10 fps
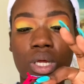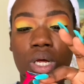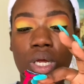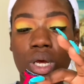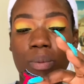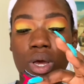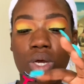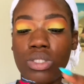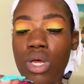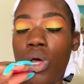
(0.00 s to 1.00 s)
Some are
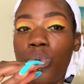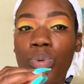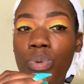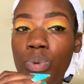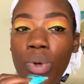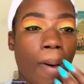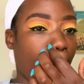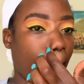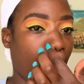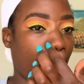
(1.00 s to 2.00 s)
expensive, some are
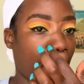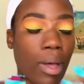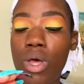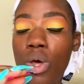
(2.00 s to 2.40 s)
just